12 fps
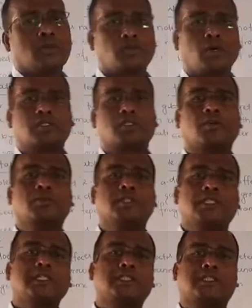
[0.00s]
for them
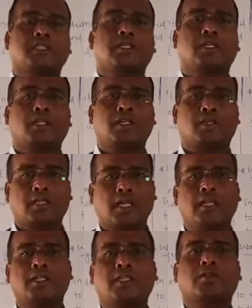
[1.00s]
needs
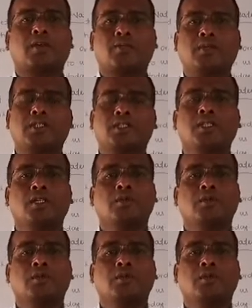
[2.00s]
daily requirements,